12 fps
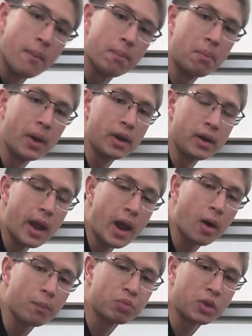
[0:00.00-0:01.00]
But
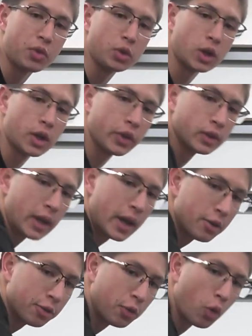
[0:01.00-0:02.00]
now, if we look at the
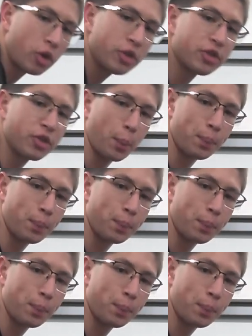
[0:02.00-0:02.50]
line of force